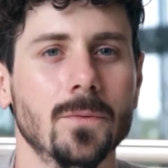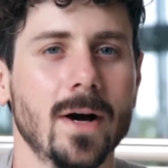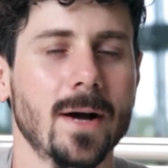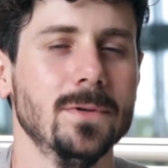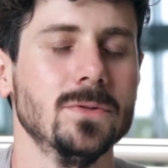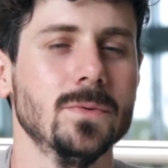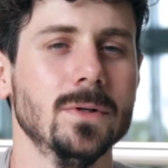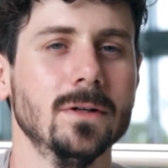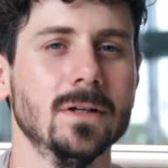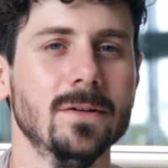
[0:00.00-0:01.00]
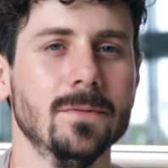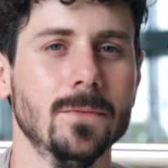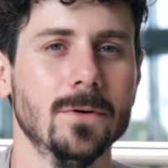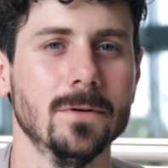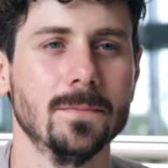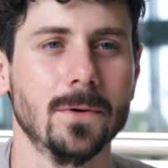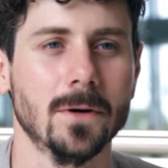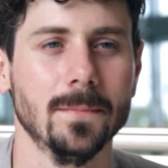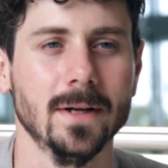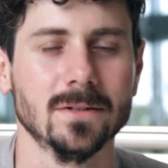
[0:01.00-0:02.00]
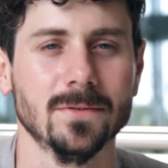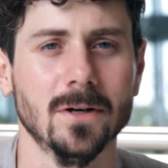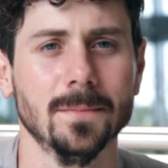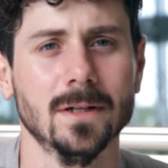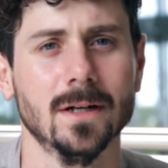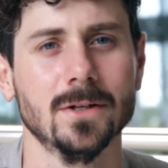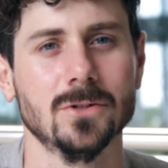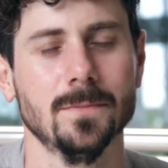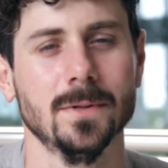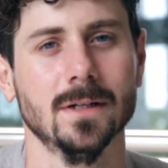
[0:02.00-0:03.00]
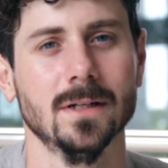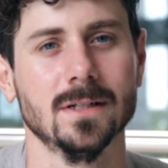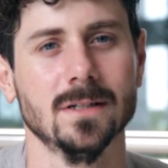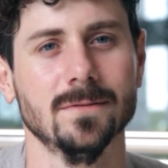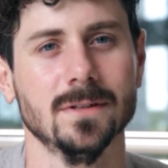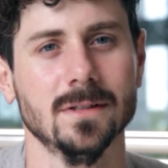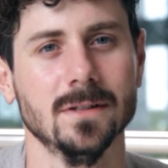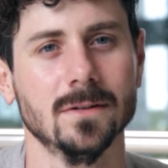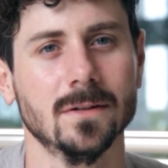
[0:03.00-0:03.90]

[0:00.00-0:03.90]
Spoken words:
what happens when we look at even more complex phenomena like superconductivity.